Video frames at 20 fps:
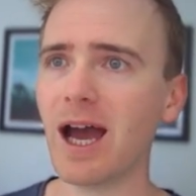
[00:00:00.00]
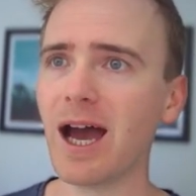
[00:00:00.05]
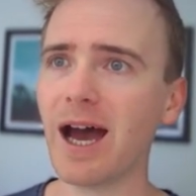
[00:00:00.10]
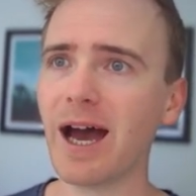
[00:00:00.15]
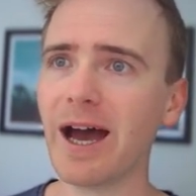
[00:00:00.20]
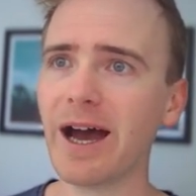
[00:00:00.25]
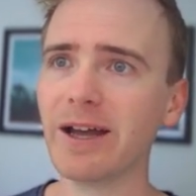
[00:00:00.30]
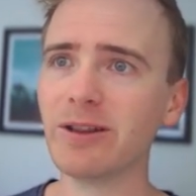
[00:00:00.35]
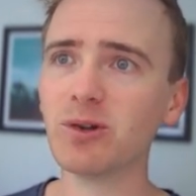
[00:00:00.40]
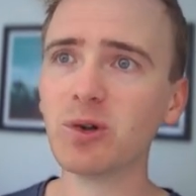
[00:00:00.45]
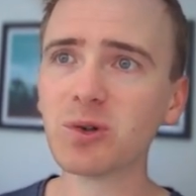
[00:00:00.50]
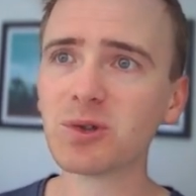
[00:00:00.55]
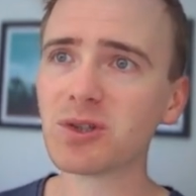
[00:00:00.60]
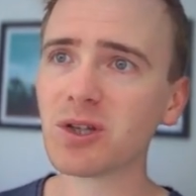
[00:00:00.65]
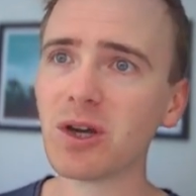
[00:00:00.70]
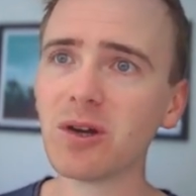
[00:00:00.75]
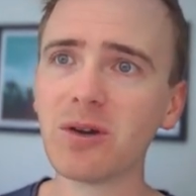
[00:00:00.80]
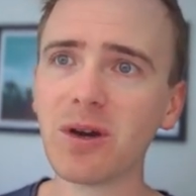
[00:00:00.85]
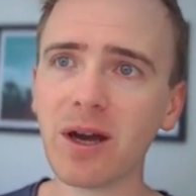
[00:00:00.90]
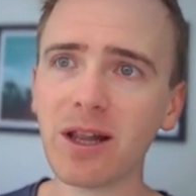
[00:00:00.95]
And
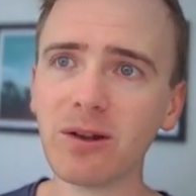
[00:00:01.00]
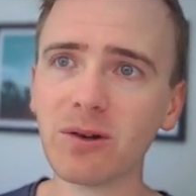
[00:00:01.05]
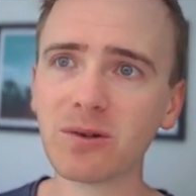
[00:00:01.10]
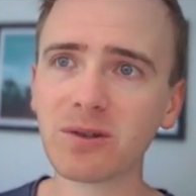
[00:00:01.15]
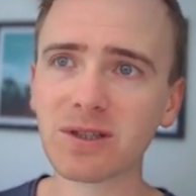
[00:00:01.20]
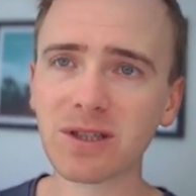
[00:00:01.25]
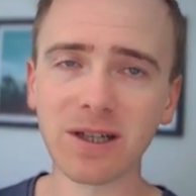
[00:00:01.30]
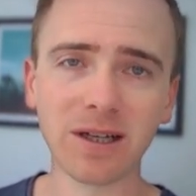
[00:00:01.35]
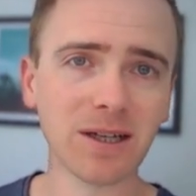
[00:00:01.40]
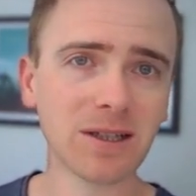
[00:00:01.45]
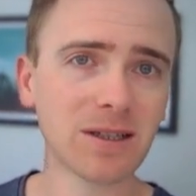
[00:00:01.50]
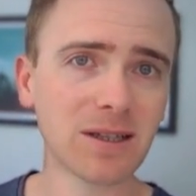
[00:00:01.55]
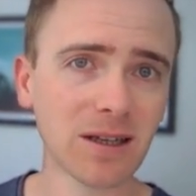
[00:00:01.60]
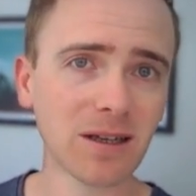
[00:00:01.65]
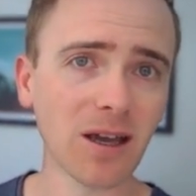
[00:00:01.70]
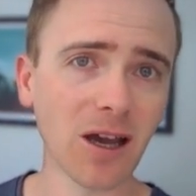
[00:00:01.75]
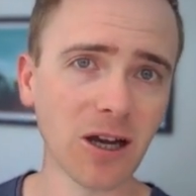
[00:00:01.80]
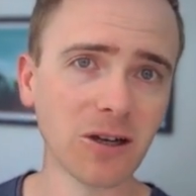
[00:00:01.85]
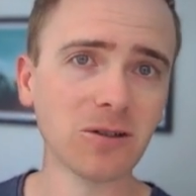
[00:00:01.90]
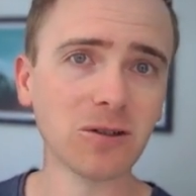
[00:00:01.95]
also alongside
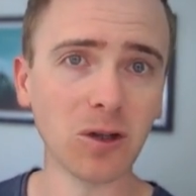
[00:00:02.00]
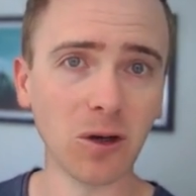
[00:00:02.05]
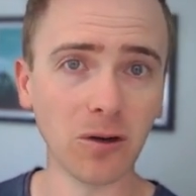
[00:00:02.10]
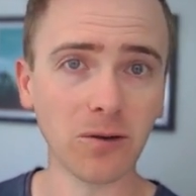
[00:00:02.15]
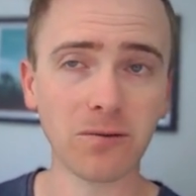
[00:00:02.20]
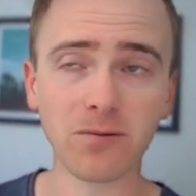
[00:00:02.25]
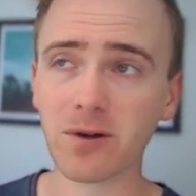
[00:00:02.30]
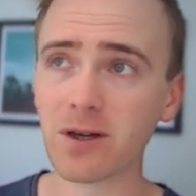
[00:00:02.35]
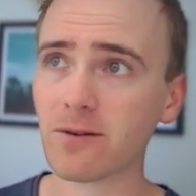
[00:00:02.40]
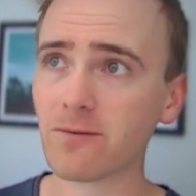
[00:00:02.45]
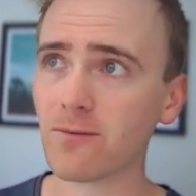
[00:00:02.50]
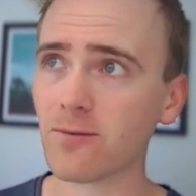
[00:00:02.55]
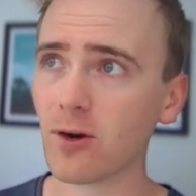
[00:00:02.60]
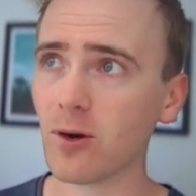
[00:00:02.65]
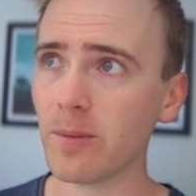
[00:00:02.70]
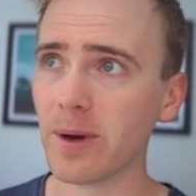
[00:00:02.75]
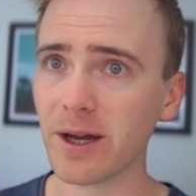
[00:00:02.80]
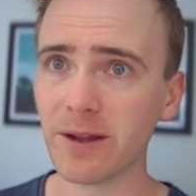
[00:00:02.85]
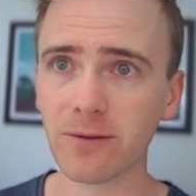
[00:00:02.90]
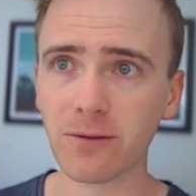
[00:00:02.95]
the current offering
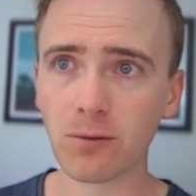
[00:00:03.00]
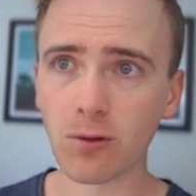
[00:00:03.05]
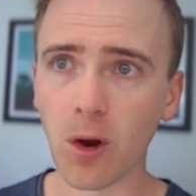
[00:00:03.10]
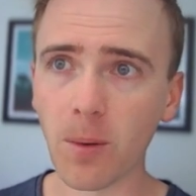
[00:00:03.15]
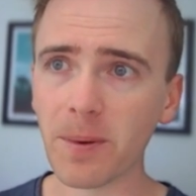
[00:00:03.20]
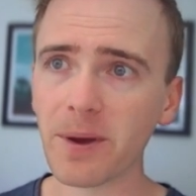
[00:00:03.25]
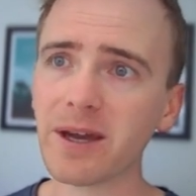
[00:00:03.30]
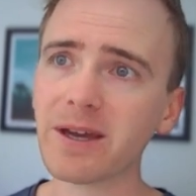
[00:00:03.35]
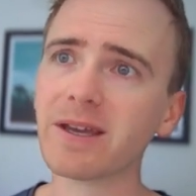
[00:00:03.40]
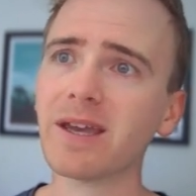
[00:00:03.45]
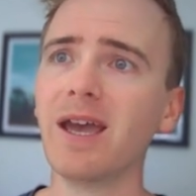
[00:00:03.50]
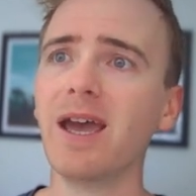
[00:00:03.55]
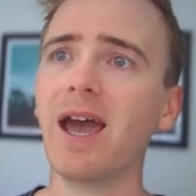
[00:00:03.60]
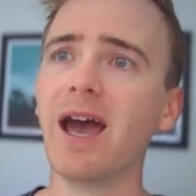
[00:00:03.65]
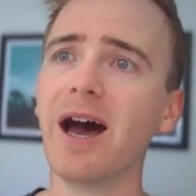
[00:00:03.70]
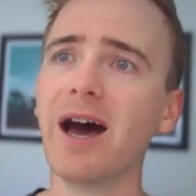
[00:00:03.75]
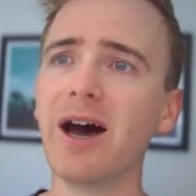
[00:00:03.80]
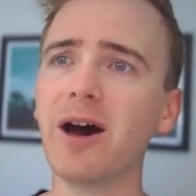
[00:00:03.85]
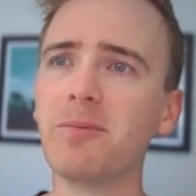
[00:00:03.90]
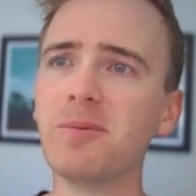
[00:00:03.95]
from Anthropic,
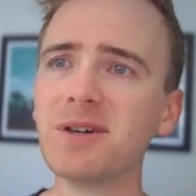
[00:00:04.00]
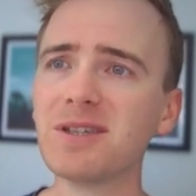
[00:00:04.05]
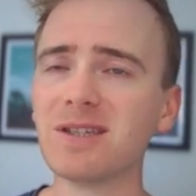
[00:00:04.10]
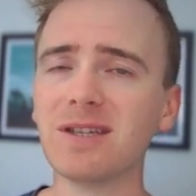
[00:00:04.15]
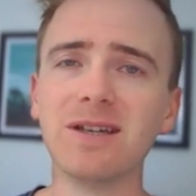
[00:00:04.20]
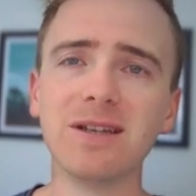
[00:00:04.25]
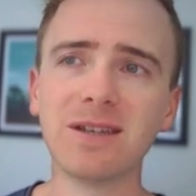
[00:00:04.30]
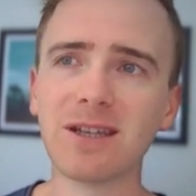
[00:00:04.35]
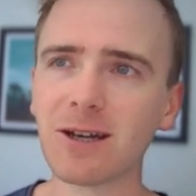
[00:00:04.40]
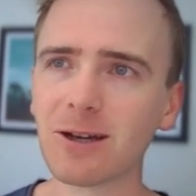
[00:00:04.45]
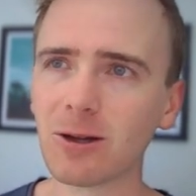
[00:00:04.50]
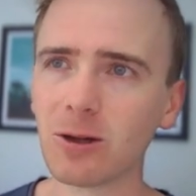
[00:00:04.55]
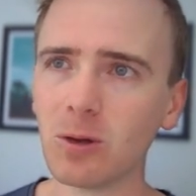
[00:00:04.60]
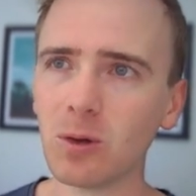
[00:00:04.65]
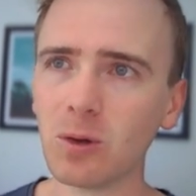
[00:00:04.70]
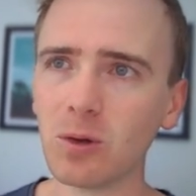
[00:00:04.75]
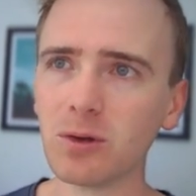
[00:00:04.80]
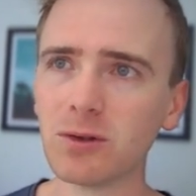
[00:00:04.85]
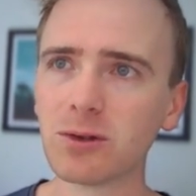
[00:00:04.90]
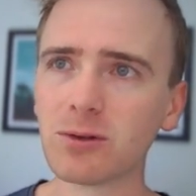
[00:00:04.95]
uh, we're seeing that
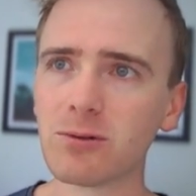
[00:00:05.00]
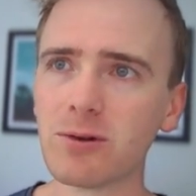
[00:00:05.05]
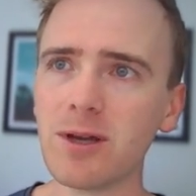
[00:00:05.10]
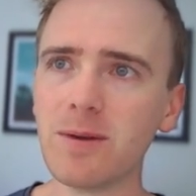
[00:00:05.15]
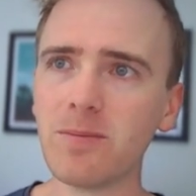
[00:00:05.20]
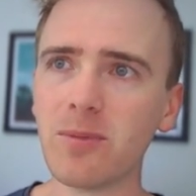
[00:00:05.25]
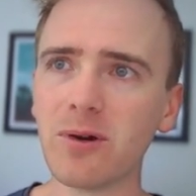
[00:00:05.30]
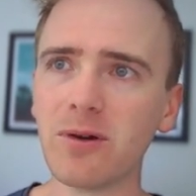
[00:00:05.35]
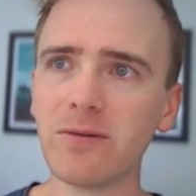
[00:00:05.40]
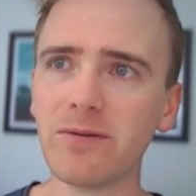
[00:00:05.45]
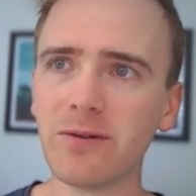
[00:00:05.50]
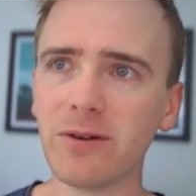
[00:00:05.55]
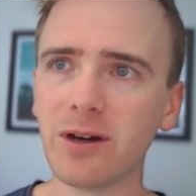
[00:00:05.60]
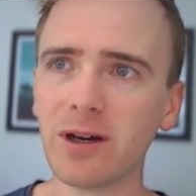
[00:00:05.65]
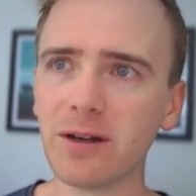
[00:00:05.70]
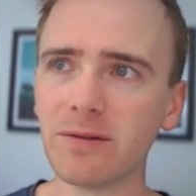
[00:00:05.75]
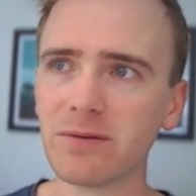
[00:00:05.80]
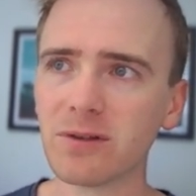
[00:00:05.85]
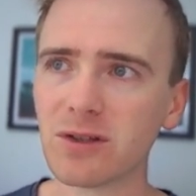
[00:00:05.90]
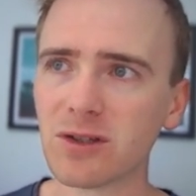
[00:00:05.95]
Claude
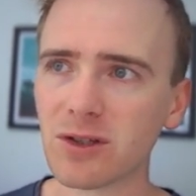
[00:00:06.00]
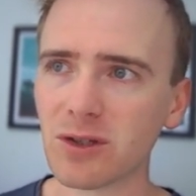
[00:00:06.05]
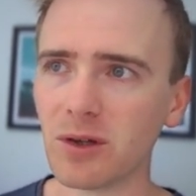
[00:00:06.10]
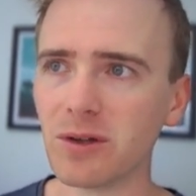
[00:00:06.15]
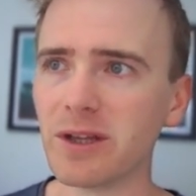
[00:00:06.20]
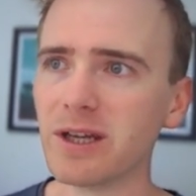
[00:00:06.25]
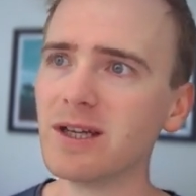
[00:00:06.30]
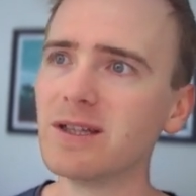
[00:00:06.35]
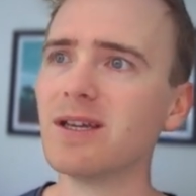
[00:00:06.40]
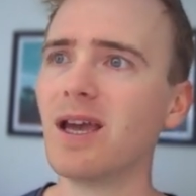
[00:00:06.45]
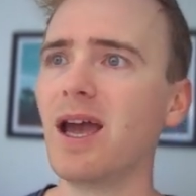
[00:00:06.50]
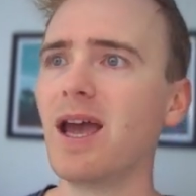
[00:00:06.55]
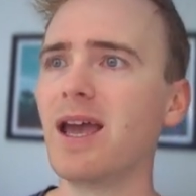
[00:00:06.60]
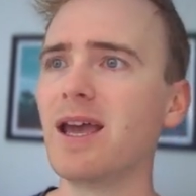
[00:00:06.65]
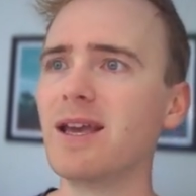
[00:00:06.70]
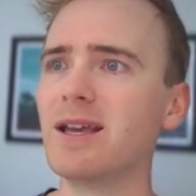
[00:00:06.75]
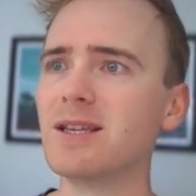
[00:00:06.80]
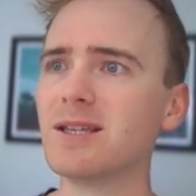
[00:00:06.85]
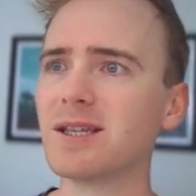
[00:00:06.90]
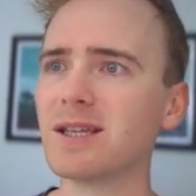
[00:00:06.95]
3.5 Sonnet
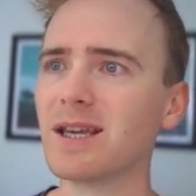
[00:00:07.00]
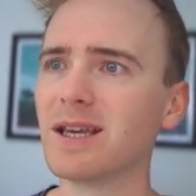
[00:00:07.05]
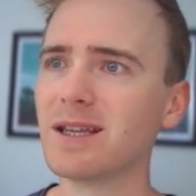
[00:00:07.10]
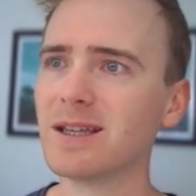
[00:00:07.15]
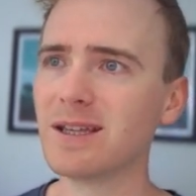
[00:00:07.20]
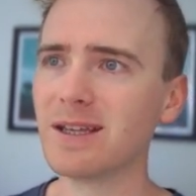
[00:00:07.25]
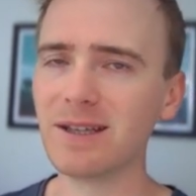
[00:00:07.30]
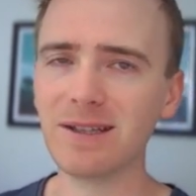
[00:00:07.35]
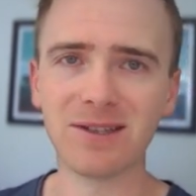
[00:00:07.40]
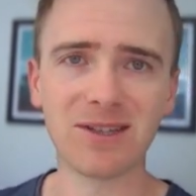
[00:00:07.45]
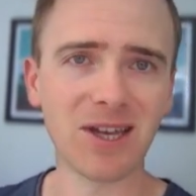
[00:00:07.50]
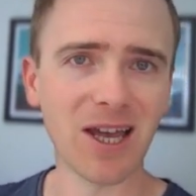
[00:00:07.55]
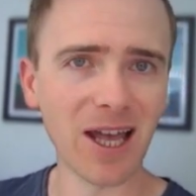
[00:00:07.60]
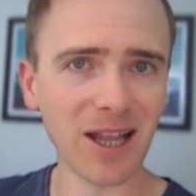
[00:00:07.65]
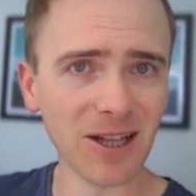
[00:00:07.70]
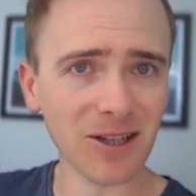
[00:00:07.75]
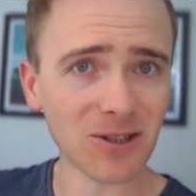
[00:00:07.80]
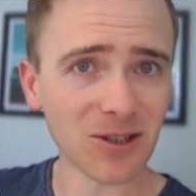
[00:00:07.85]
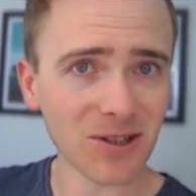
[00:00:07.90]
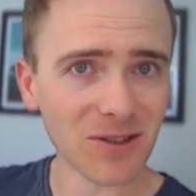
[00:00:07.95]
is the
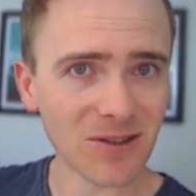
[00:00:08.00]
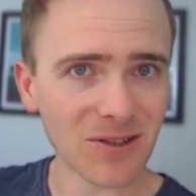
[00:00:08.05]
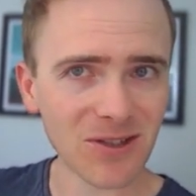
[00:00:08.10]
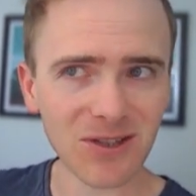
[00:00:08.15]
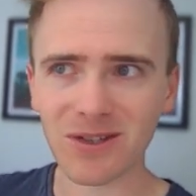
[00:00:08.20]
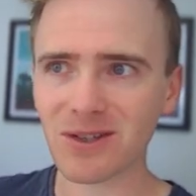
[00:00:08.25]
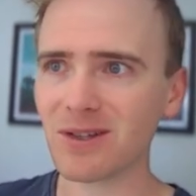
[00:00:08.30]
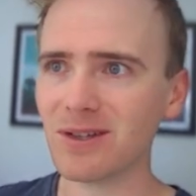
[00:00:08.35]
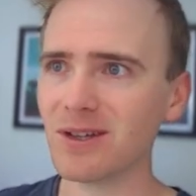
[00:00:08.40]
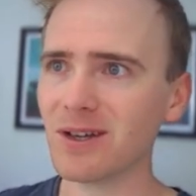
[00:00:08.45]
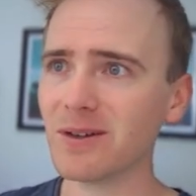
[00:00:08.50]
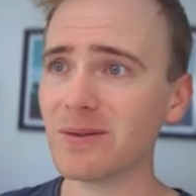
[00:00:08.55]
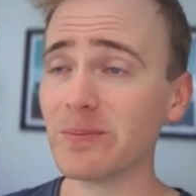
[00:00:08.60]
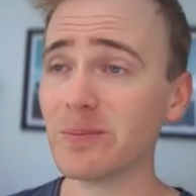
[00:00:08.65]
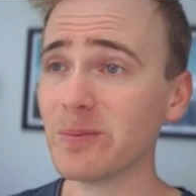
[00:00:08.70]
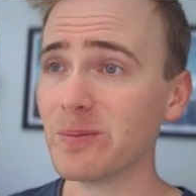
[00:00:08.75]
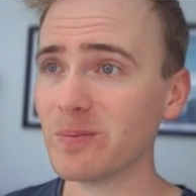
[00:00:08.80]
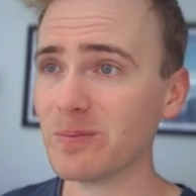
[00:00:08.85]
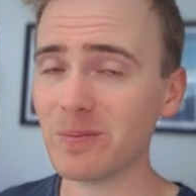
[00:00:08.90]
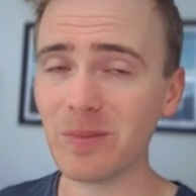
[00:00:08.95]
intelligence. You
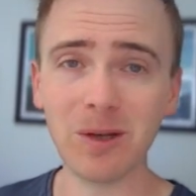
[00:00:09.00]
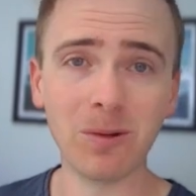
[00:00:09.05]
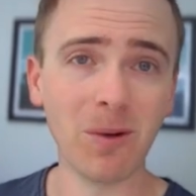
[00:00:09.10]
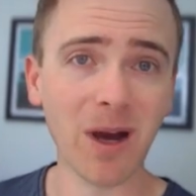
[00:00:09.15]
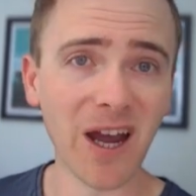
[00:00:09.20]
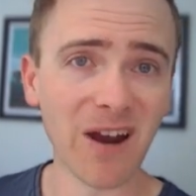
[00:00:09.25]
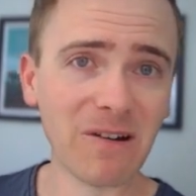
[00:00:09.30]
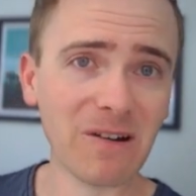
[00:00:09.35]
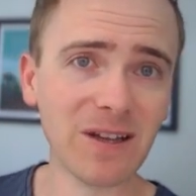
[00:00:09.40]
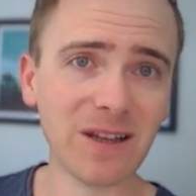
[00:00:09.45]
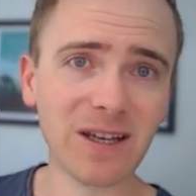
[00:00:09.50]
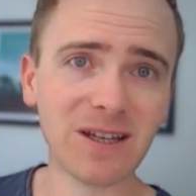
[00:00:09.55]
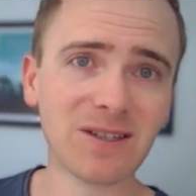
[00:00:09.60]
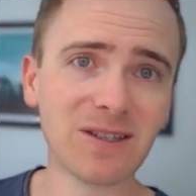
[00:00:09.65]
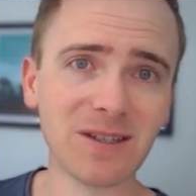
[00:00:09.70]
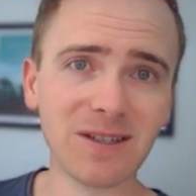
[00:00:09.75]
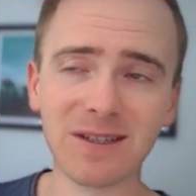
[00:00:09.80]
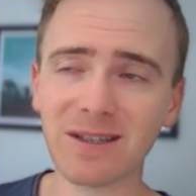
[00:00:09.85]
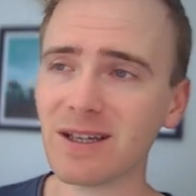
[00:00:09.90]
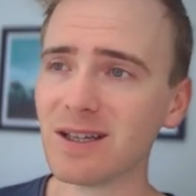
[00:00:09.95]
know, be wary.
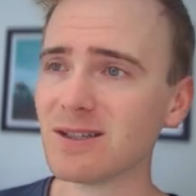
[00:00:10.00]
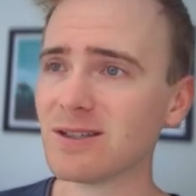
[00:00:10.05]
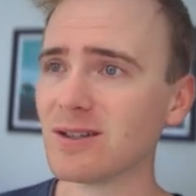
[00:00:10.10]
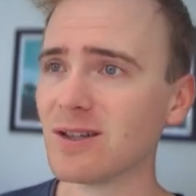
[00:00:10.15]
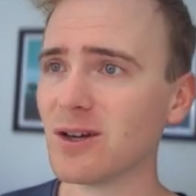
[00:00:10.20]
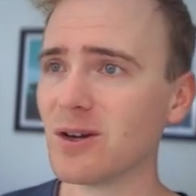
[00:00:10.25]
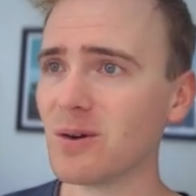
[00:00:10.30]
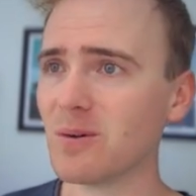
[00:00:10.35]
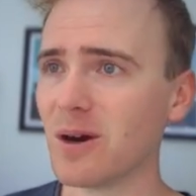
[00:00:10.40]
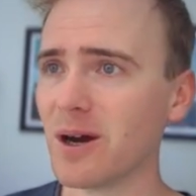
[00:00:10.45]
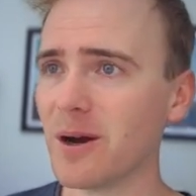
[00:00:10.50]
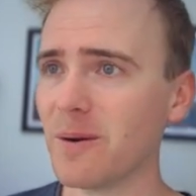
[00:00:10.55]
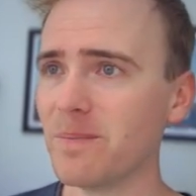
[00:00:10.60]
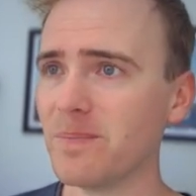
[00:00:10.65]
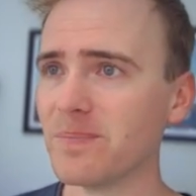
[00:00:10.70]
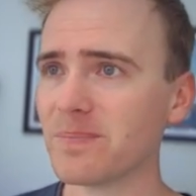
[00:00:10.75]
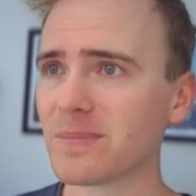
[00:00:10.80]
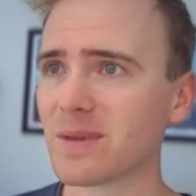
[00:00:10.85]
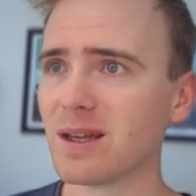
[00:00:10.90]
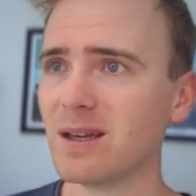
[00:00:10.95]
There's there's no
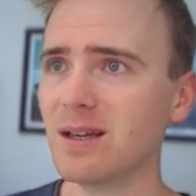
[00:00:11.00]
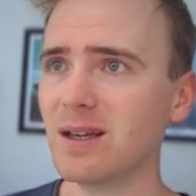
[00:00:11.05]
um,